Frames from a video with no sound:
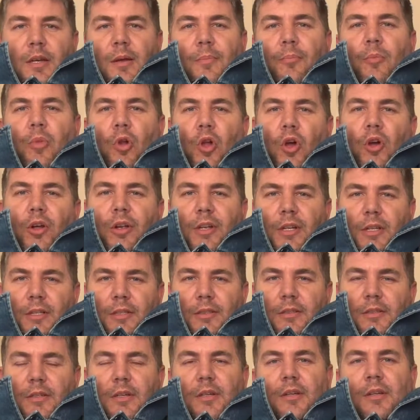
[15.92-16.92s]
blog
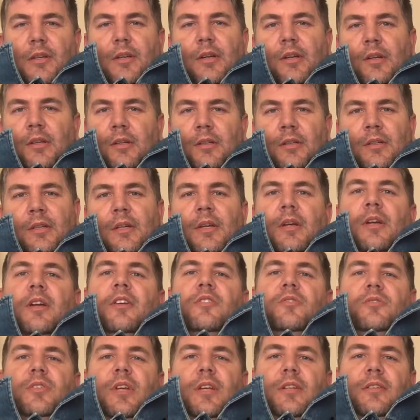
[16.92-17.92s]
and
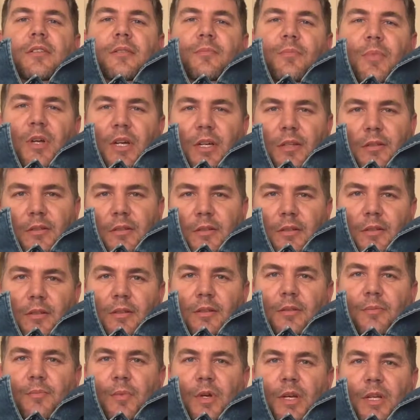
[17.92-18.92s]
chat about
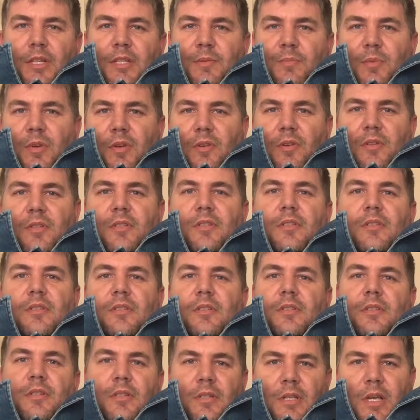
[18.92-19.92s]
my experience